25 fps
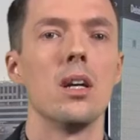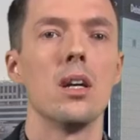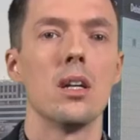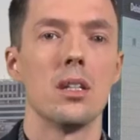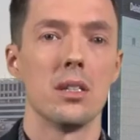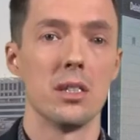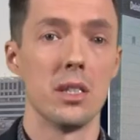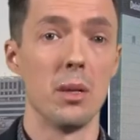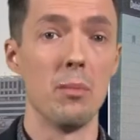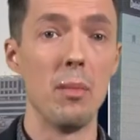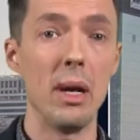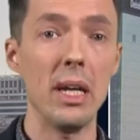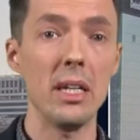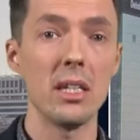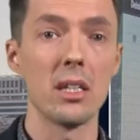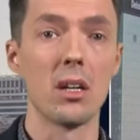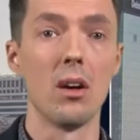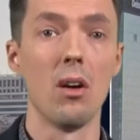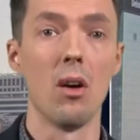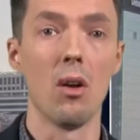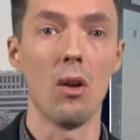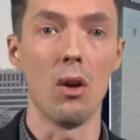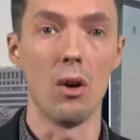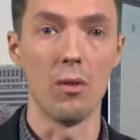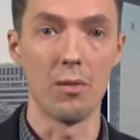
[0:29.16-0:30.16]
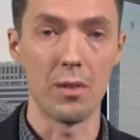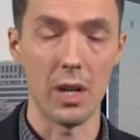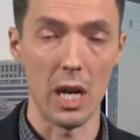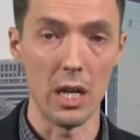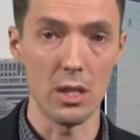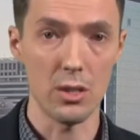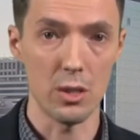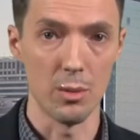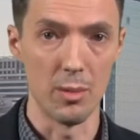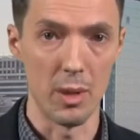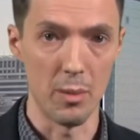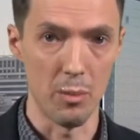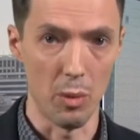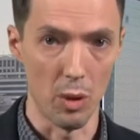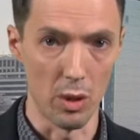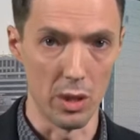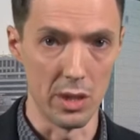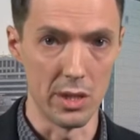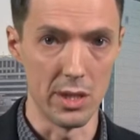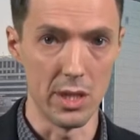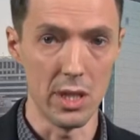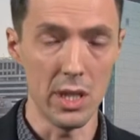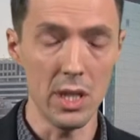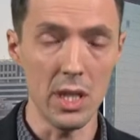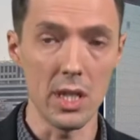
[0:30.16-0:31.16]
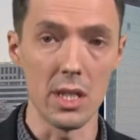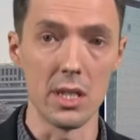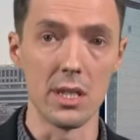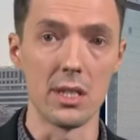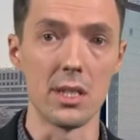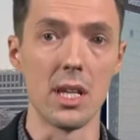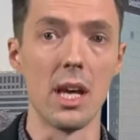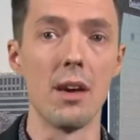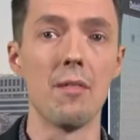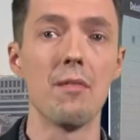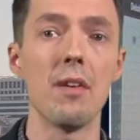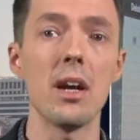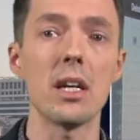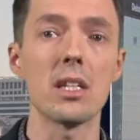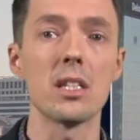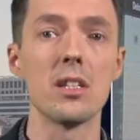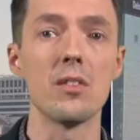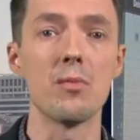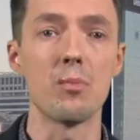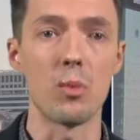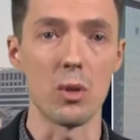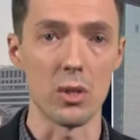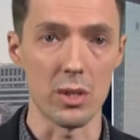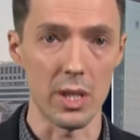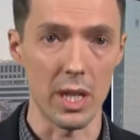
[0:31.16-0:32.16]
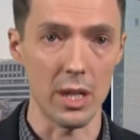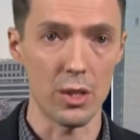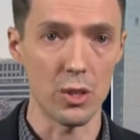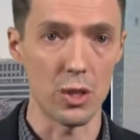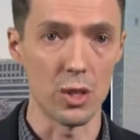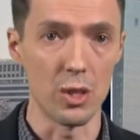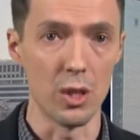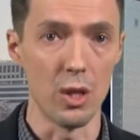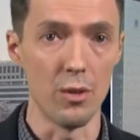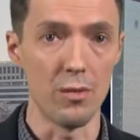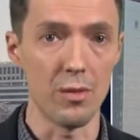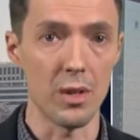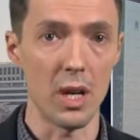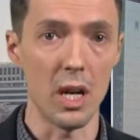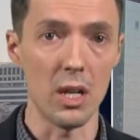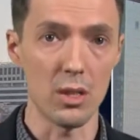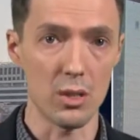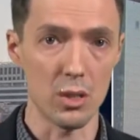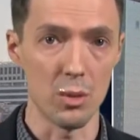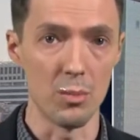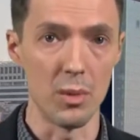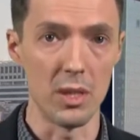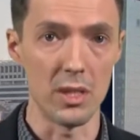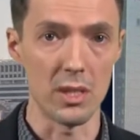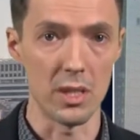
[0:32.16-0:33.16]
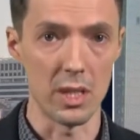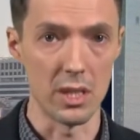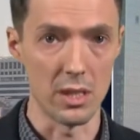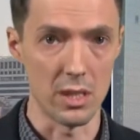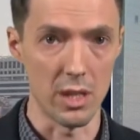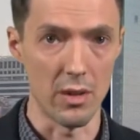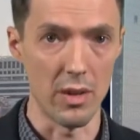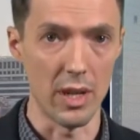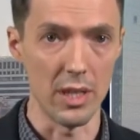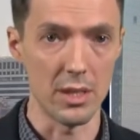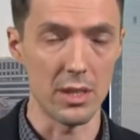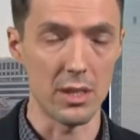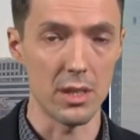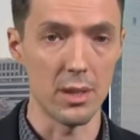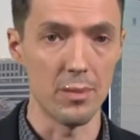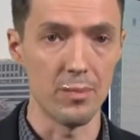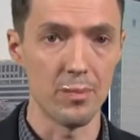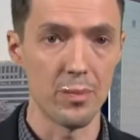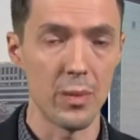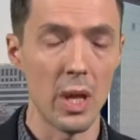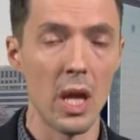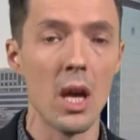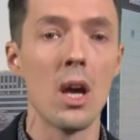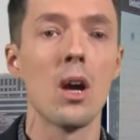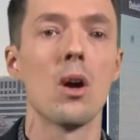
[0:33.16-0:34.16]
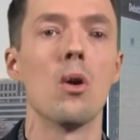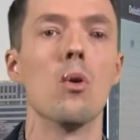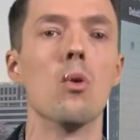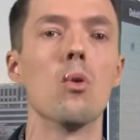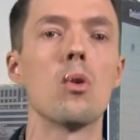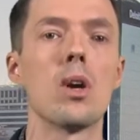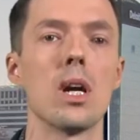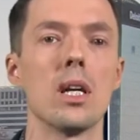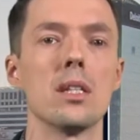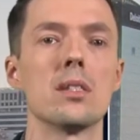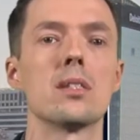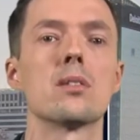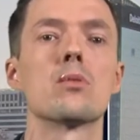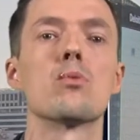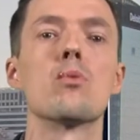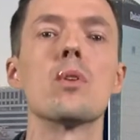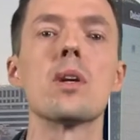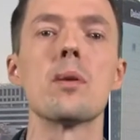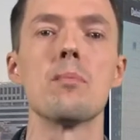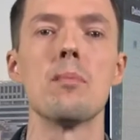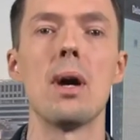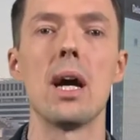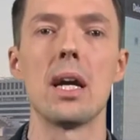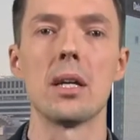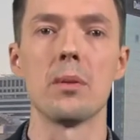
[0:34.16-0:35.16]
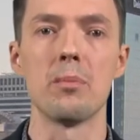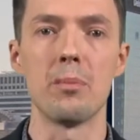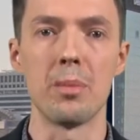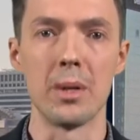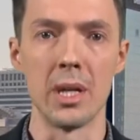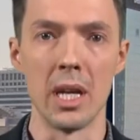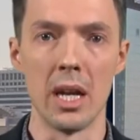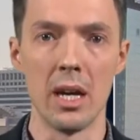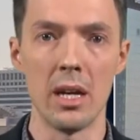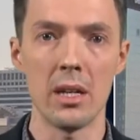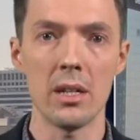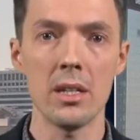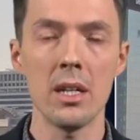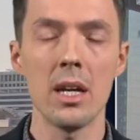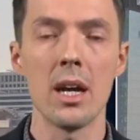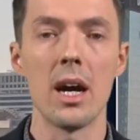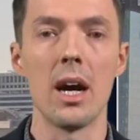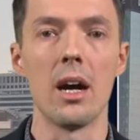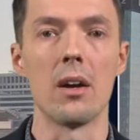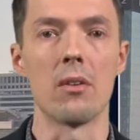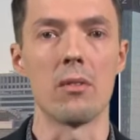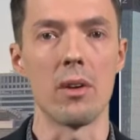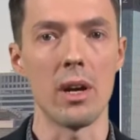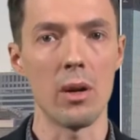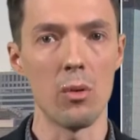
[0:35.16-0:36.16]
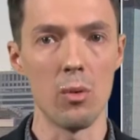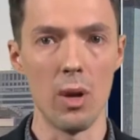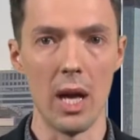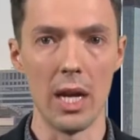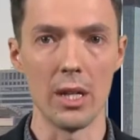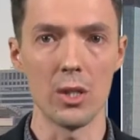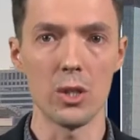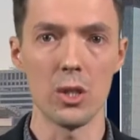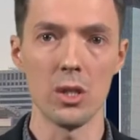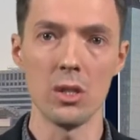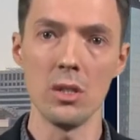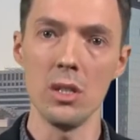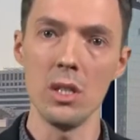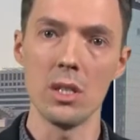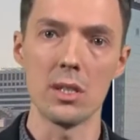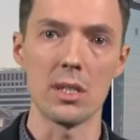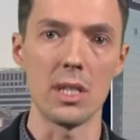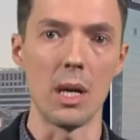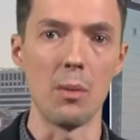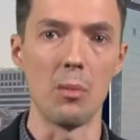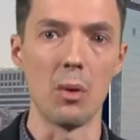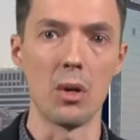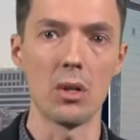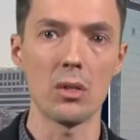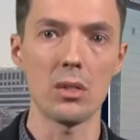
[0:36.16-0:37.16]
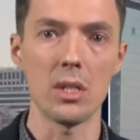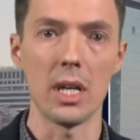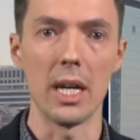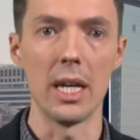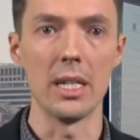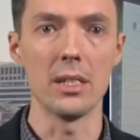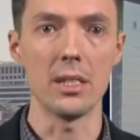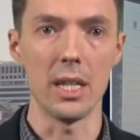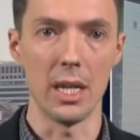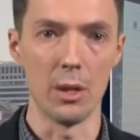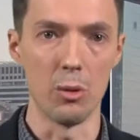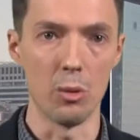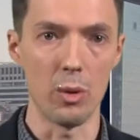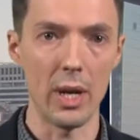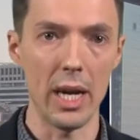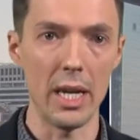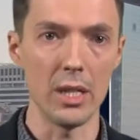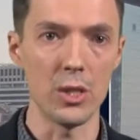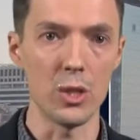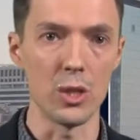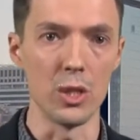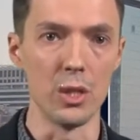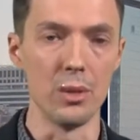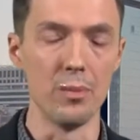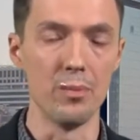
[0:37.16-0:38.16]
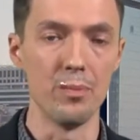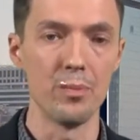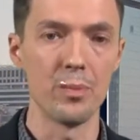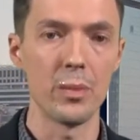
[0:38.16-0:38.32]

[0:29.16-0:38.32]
The main goal of consumer policy is effective protection of consumers' interest. UKA's three main pillars are regulation, support and education.